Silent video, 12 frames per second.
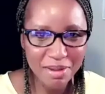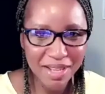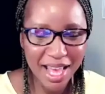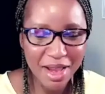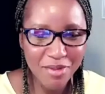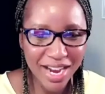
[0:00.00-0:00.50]

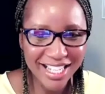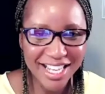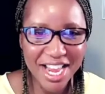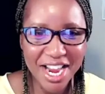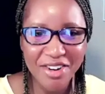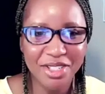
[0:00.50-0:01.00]
Can't wait
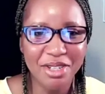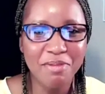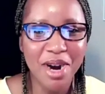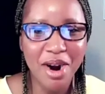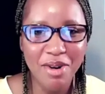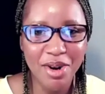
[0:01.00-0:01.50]
to hear it
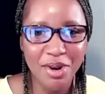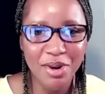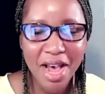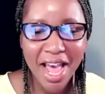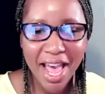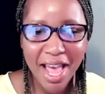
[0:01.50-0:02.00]

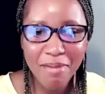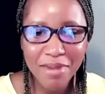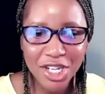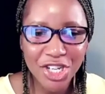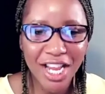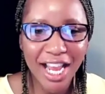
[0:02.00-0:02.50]
tomorrow. And
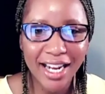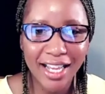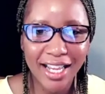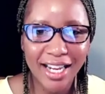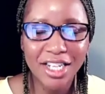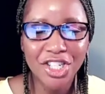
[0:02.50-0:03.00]
Miss
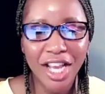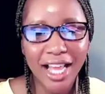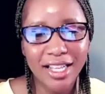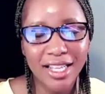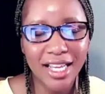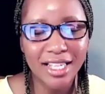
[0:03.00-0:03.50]
Shannon
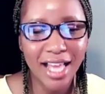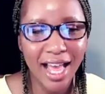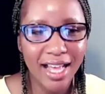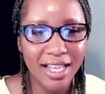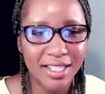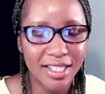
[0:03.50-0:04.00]

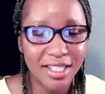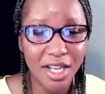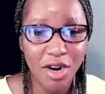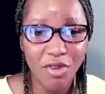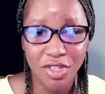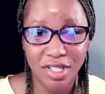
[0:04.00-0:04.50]
has
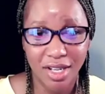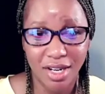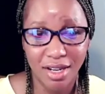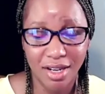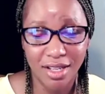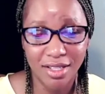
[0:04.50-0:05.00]
several
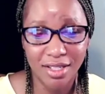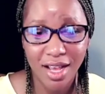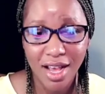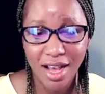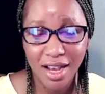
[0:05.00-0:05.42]
salons.